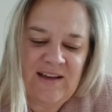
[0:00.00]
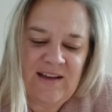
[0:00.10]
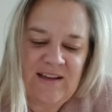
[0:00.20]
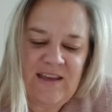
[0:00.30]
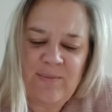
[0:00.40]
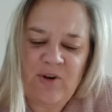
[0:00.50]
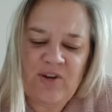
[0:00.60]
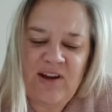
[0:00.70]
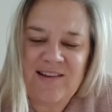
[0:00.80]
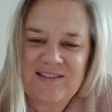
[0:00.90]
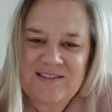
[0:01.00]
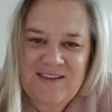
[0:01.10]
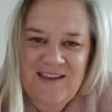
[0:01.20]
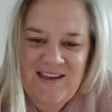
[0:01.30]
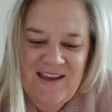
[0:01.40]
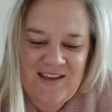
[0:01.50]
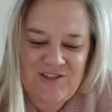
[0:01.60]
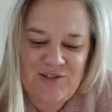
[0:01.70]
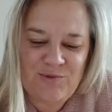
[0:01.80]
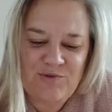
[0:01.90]
keep on asking and
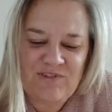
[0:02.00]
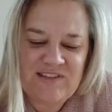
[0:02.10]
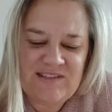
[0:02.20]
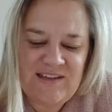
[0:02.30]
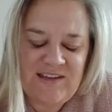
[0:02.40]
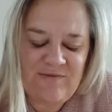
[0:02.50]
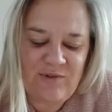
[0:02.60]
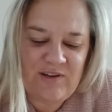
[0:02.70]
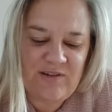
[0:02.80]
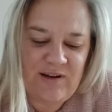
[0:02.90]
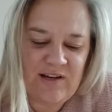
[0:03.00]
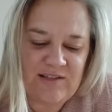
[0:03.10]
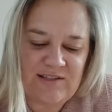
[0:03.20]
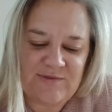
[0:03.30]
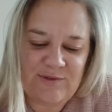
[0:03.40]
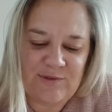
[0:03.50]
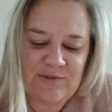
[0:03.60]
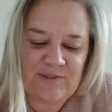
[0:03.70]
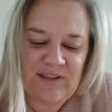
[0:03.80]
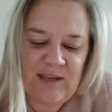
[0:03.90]
you will receive what you ask for.
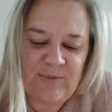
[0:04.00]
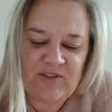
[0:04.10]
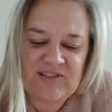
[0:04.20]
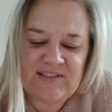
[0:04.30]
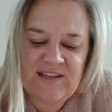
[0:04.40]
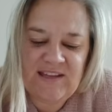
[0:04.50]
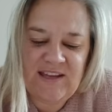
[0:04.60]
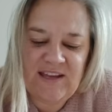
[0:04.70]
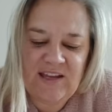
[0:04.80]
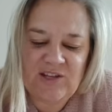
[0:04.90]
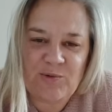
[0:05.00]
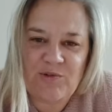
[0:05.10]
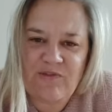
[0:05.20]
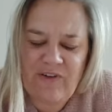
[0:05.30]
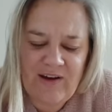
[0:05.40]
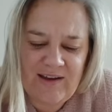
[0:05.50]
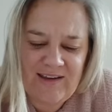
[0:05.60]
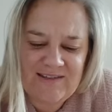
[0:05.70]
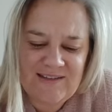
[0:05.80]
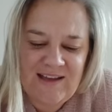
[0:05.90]
Keep on seeking and you will
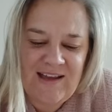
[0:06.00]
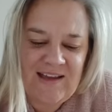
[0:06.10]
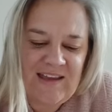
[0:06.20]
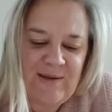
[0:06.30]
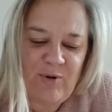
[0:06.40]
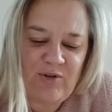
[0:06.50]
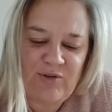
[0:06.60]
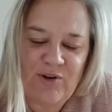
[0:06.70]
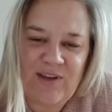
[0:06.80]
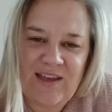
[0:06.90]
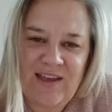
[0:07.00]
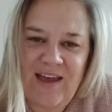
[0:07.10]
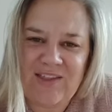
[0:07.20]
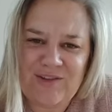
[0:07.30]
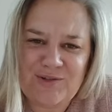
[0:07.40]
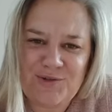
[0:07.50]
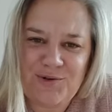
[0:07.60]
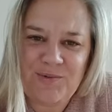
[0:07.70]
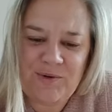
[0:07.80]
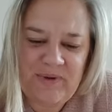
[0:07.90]
find. Keep on knocking and the door
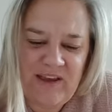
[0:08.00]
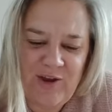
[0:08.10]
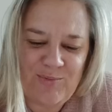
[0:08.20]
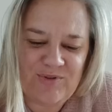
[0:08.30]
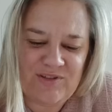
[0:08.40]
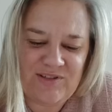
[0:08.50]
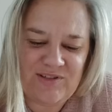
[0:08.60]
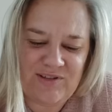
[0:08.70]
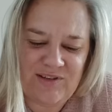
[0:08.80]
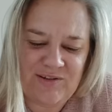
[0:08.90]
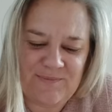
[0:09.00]
will be opened to you.